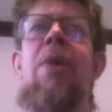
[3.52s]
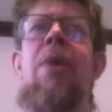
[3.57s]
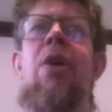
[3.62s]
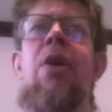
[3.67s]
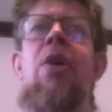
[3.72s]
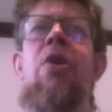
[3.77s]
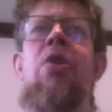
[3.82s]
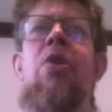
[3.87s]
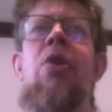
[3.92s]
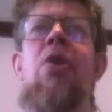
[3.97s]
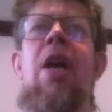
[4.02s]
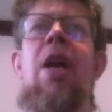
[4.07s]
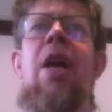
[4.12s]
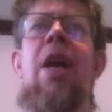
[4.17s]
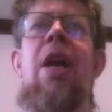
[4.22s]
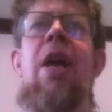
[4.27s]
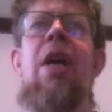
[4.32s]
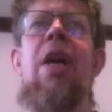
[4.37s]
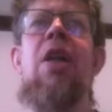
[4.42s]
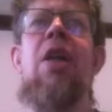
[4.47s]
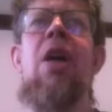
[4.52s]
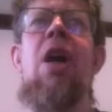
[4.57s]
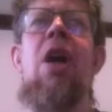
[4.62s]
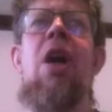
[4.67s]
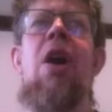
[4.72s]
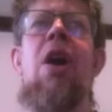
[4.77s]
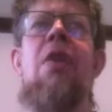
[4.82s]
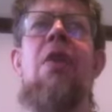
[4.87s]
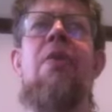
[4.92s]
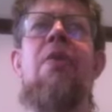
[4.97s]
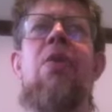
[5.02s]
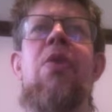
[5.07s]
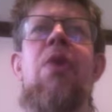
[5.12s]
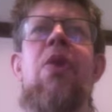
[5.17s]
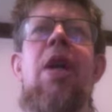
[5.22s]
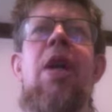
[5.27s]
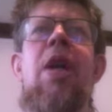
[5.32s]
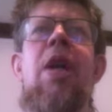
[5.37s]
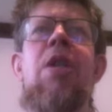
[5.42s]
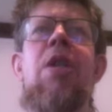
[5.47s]
Metal Craig of
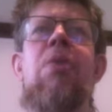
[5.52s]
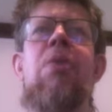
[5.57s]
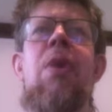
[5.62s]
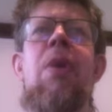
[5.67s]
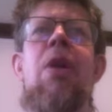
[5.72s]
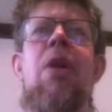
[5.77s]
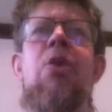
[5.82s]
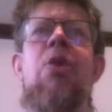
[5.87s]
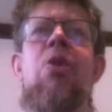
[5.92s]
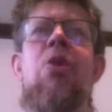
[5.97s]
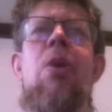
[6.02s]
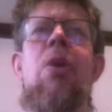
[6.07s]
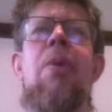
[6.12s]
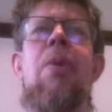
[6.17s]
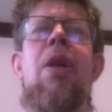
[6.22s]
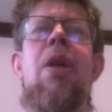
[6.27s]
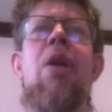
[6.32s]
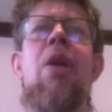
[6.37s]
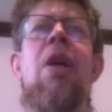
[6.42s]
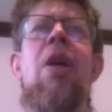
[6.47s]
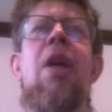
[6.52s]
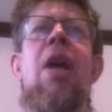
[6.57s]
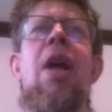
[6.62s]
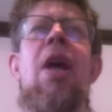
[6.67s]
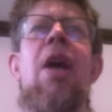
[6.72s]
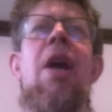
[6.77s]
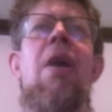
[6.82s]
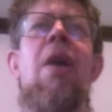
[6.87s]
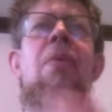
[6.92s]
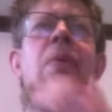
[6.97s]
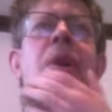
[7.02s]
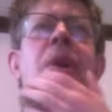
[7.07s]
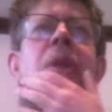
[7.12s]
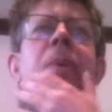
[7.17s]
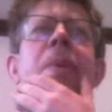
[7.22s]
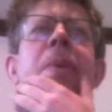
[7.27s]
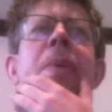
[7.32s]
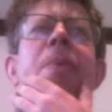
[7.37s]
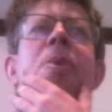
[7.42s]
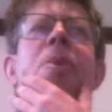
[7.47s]
Craig's Metal Storm here. I have one of
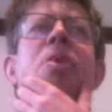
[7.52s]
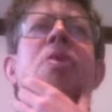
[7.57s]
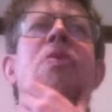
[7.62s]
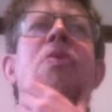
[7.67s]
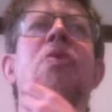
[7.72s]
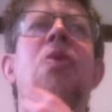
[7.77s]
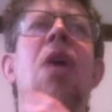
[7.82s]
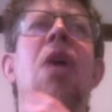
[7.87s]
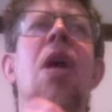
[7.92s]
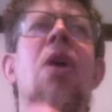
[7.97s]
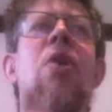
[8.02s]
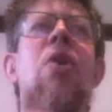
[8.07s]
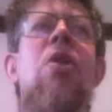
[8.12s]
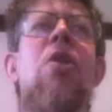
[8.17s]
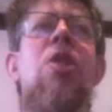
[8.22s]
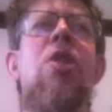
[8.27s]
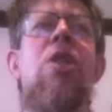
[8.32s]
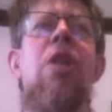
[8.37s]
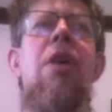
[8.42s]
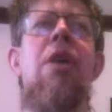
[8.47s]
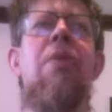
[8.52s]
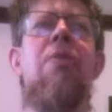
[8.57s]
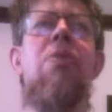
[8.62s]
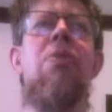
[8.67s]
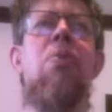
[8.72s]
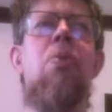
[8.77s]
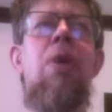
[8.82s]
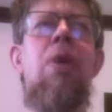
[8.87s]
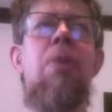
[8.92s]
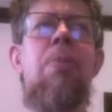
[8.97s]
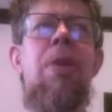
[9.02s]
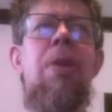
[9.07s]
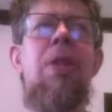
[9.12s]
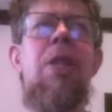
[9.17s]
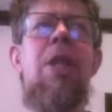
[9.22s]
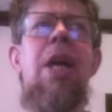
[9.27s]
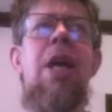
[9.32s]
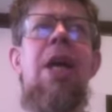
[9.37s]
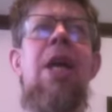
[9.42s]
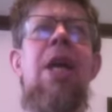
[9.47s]
the members of Crownshift with me
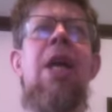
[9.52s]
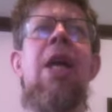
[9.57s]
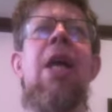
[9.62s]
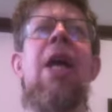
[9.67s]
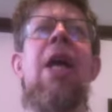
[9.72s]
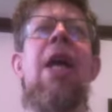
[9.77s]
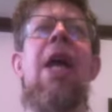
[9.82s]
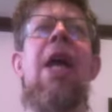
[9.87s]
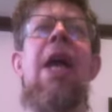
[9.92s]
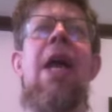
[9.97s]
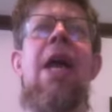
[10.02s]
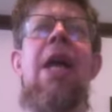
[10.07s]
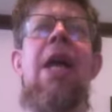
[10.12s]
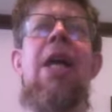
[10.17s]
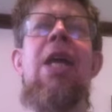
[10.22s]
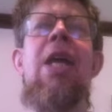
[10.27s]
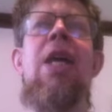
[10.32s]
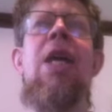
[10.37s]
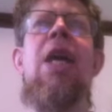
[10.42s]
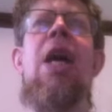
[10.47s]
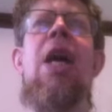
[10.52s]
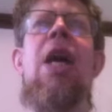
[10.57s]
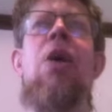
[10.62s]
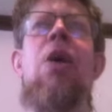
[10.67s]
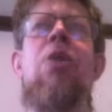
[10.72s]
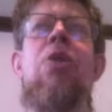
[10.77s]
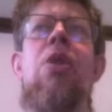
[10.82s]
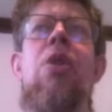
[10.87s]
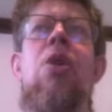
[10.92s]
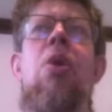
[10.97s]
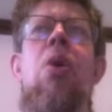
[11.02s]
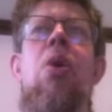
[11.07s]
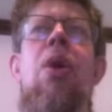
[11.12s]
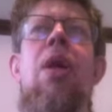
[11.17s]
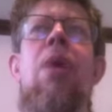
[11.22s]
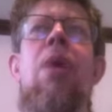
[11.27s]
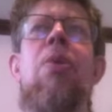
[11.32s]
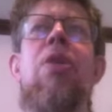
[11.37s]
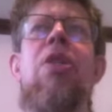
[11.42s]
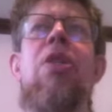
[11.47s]
today. Hey, how's it going?
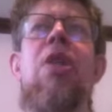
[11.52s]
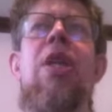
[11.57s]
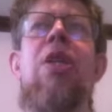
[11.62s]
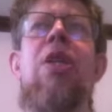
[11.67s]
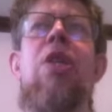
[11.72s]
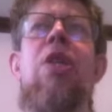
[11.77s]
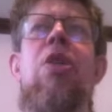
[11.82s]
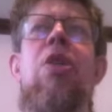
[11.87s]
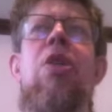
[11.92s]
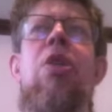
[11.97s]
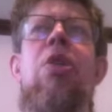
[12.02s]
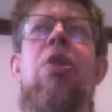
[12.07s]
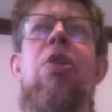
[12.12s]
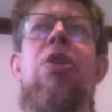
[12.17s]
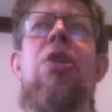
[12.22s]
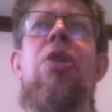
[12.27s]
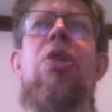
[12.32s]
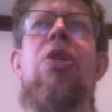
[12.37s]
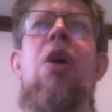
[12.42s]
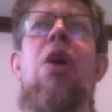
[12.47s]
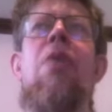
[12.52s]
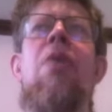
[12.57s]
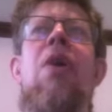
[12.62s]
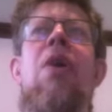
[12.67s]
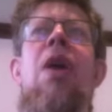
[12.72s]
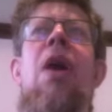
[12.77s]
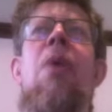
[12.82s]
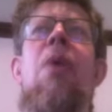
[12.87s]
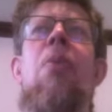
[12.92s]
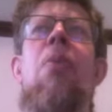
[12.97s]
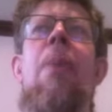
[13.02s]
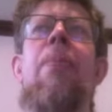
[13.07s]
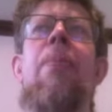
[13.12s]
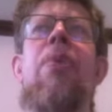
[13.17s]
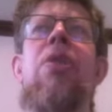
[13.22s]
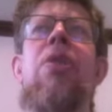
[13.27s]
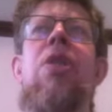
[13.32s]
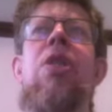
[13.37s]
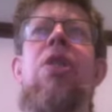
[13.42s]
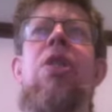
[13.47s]
And would you like to introduce yourself and what
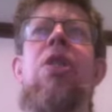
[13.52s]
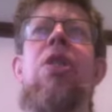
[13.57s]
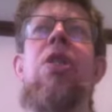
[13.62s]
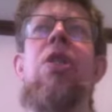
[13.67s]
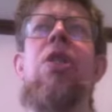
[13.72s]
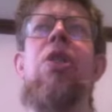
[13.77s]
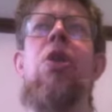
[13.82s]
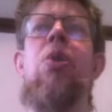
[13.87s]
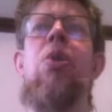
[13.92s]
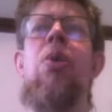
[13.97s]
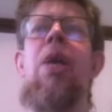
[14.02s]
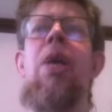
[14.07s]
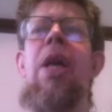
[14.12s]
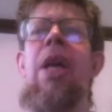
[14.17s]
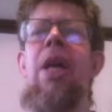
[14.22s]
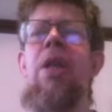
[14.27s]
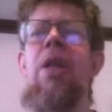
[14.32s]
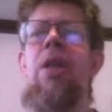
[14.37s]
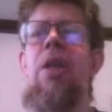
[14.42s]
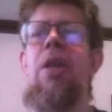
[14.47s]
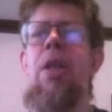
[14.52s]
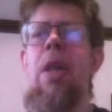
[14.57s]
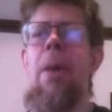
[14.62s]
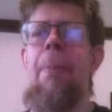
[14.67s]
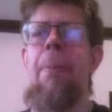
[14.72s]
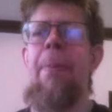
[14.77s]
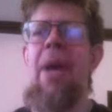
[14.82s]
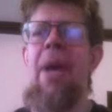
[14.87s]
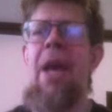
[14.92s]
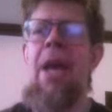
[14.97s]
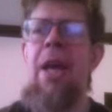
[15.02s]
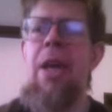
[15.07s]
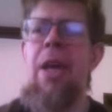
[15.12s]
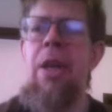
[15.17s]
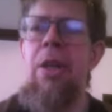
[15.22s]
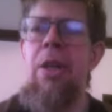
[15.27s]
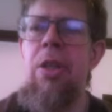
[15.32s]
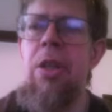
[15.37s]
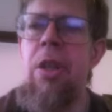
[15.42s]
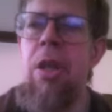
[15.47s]
position you do in the
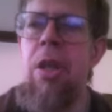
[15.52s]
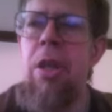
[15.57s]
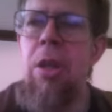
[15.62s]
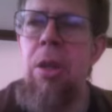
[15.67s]
band?